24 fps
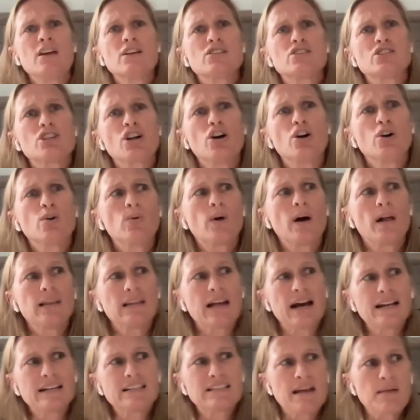So a
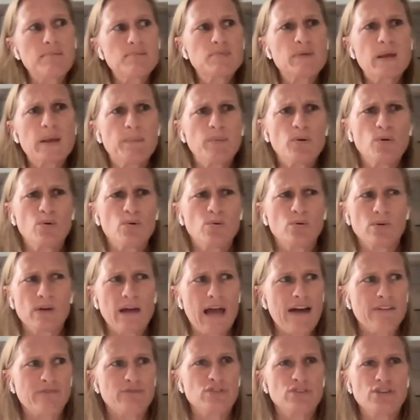lot of times people
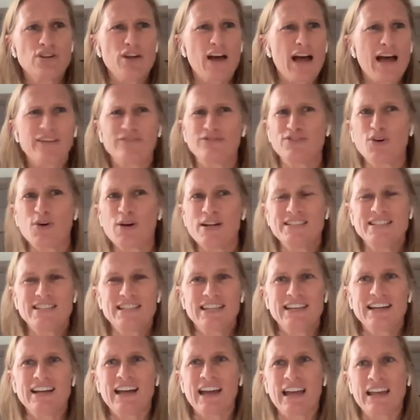have no
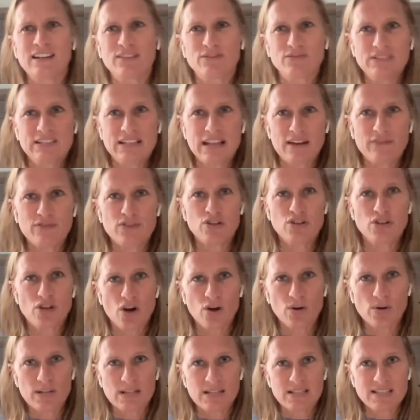idea and have never
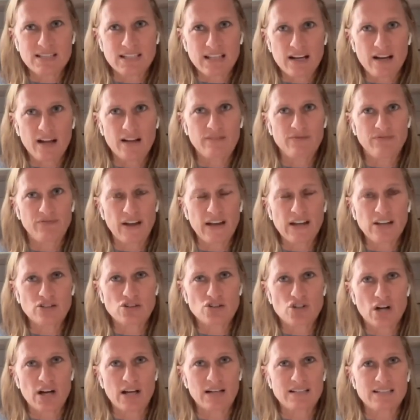noticed that on fire
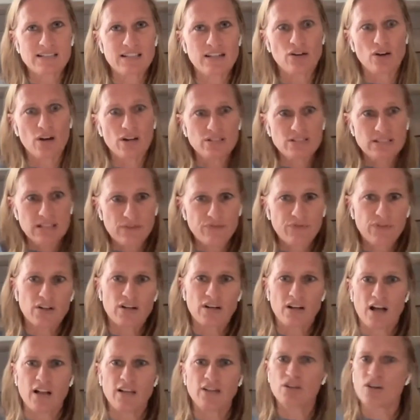trucks, there are
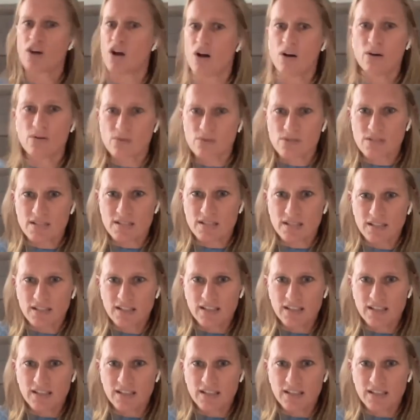different color hose.